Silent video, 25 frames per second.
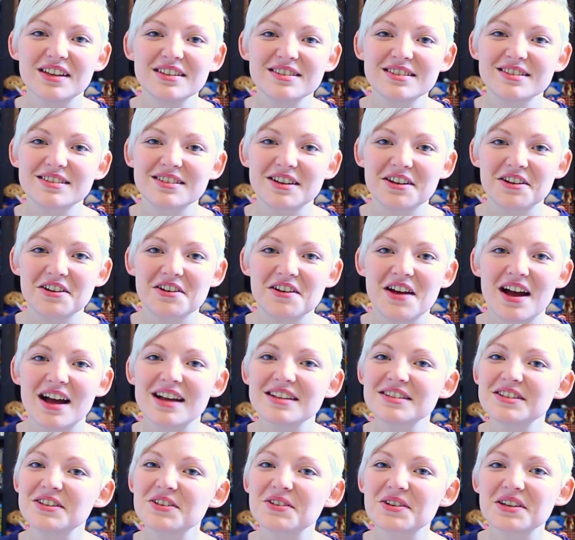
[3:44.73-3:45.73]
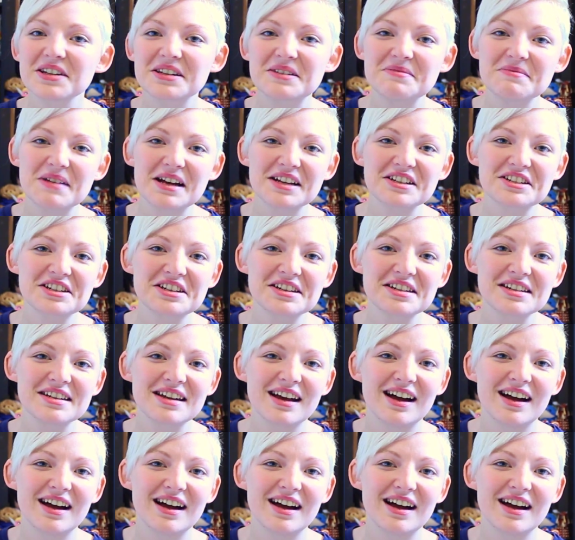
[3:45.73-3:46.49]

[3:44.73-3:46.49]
so as you can imagine,